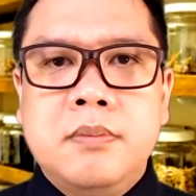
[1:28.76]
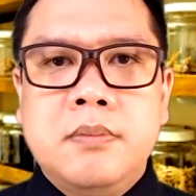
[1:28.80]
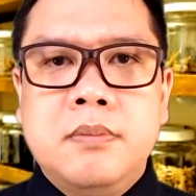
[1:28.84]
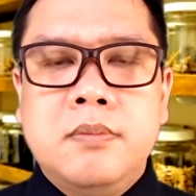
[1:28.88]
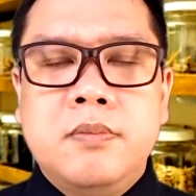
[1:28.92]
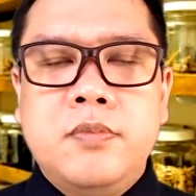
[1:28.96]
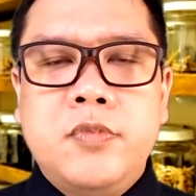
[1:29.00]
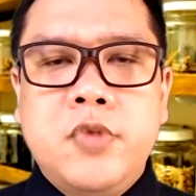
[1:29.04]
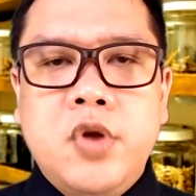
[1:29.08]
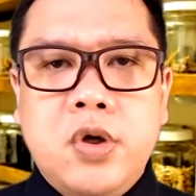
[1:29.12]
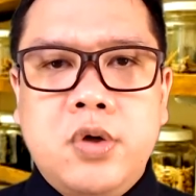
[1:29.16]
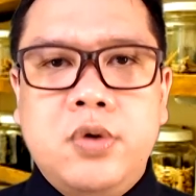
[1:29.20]

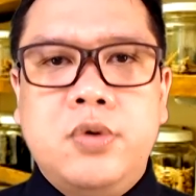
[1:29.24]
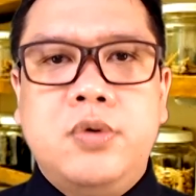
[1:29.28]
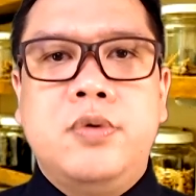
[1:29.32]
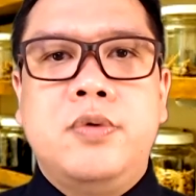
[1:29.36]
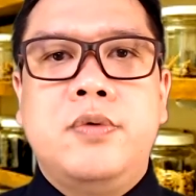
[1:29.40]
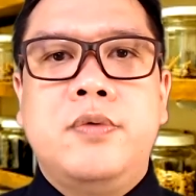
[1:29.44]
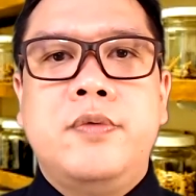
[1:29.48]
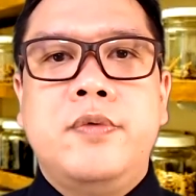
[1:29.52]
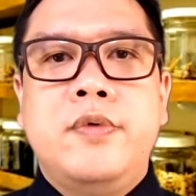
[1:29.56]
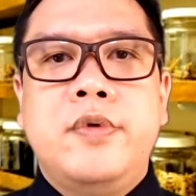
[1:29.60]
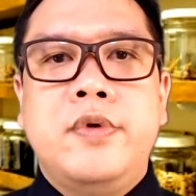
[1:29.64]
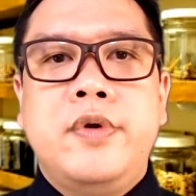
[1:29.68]
No.
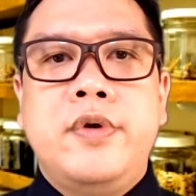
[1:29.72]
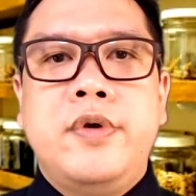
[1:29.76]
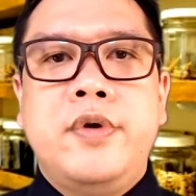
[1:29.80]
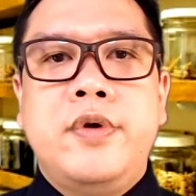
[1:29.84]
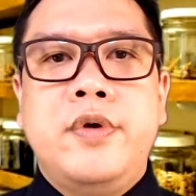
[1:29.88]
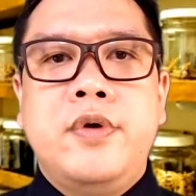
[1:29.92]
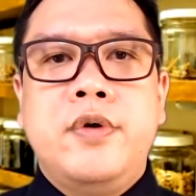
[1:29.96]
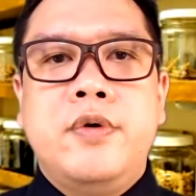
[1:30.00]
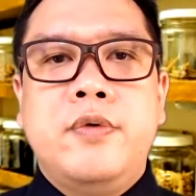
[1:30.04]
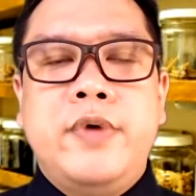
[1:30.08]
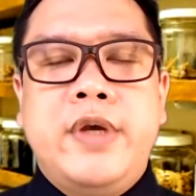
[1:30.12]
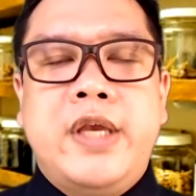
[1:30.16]

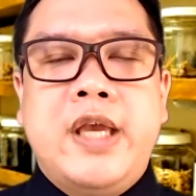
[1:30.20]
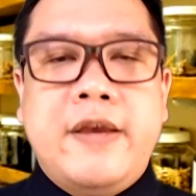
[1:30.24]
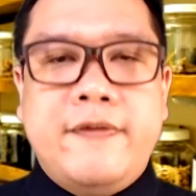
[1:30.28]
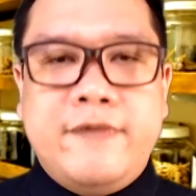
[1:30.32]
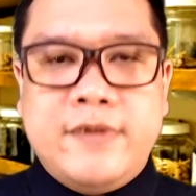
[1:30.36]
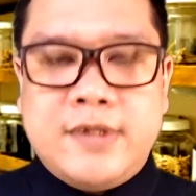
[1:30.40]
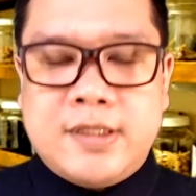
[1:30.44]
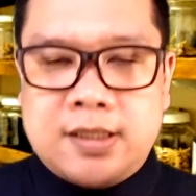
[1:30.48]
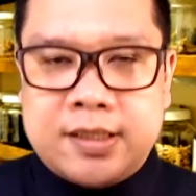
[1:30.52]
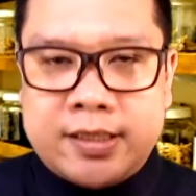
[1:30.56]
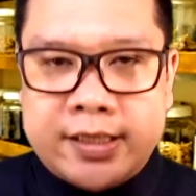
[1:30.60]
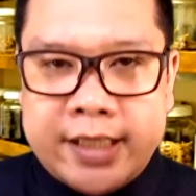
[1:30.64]
We have
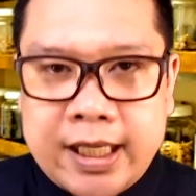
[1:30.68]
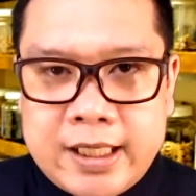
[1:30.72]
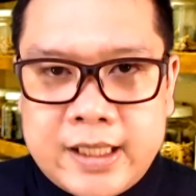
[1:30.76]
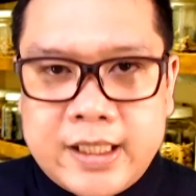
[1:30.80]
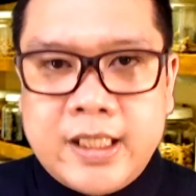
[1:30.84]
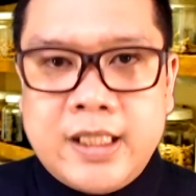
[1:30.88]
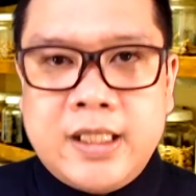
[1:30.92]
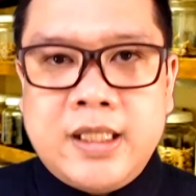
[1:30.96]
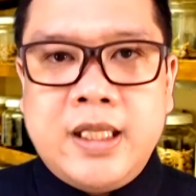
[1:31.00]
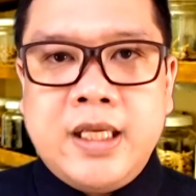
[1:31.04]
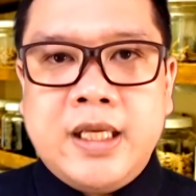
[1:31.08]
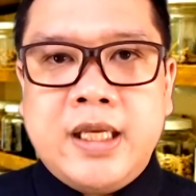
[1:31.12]
set
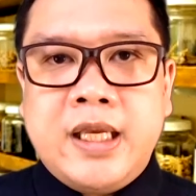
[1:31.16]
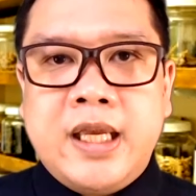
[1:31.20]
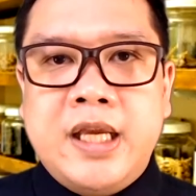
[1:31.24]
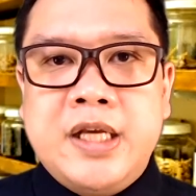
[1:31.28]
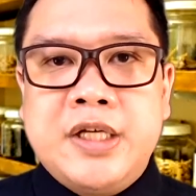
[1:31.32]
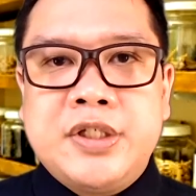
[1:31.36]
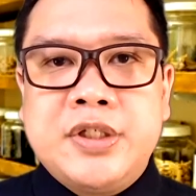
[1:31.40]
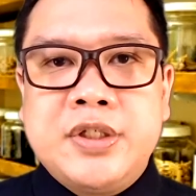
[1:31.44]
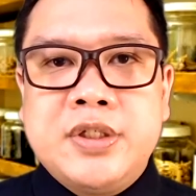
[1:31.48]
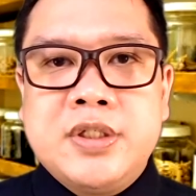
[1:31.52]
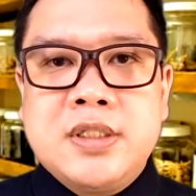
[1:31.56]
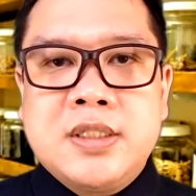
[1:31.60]

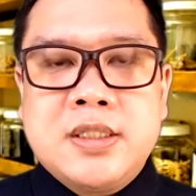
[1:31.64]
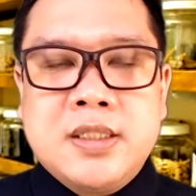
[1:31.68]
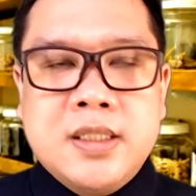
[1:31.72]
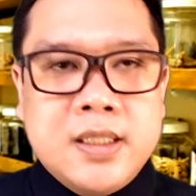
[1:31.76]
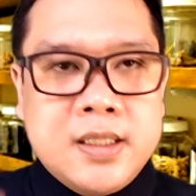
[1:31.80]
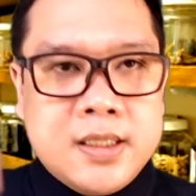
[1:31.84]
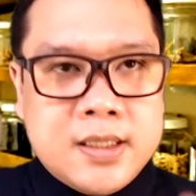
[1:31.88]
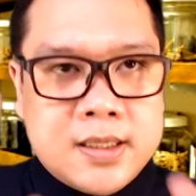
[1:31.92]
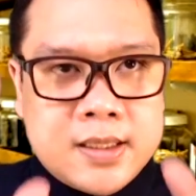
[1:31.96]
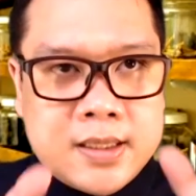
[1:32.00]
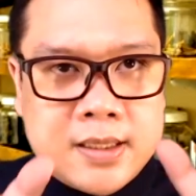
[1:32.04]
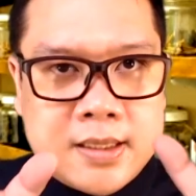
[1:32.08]
indications,
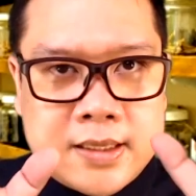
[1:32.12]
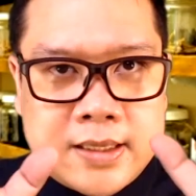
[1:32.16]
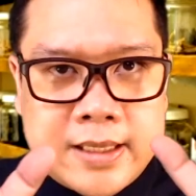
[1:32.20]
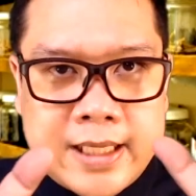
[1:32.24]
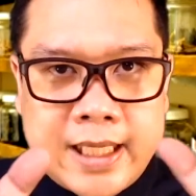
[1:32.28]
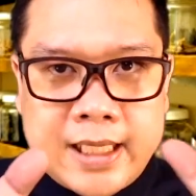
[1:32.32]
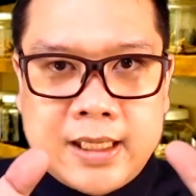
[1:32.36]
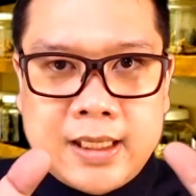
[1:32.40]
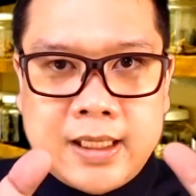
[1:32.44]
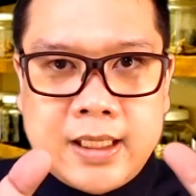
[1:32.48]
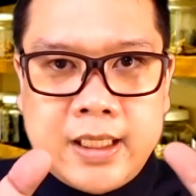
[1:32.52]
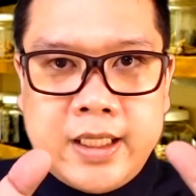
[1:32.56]

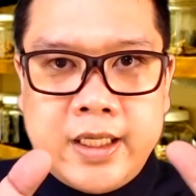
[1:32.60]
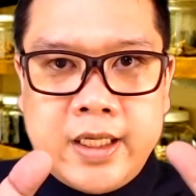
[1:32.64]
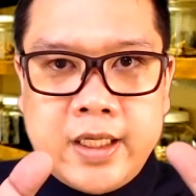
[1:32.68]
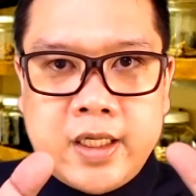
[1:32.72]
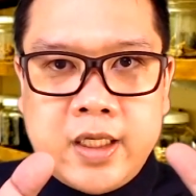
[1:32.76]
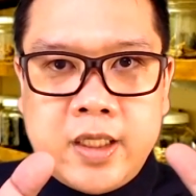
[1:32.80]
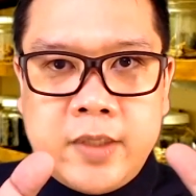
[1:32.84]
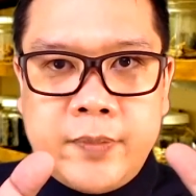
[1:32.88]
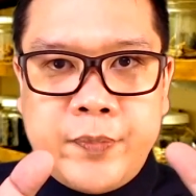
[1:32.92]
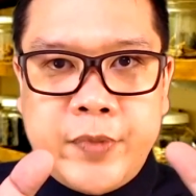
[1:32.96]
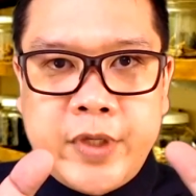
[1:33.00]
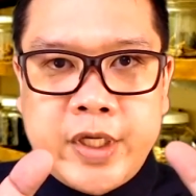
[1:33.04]
set
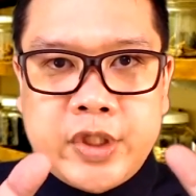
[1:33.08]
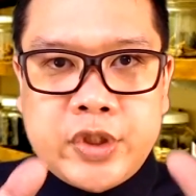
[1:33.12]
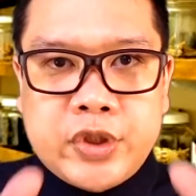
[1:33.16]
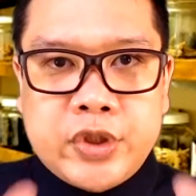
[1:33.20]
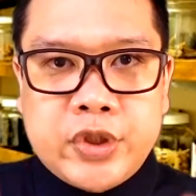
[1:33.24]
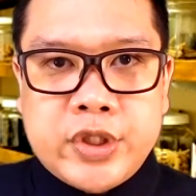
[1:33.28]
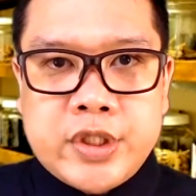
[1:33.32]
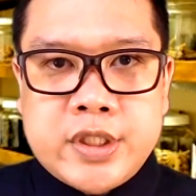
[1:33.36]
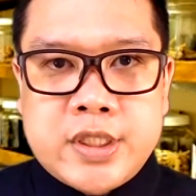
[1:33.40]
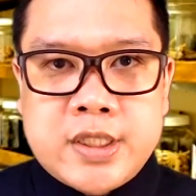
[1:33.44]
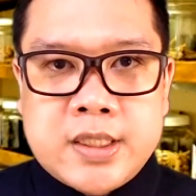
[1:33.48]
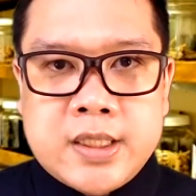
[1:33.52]
clinical
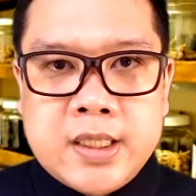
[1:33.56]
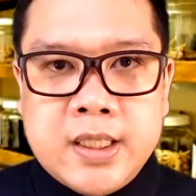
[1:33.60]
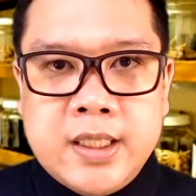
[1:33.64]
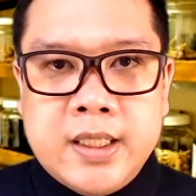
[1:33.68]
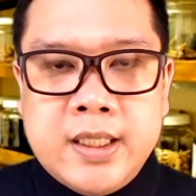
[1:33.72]
pictures,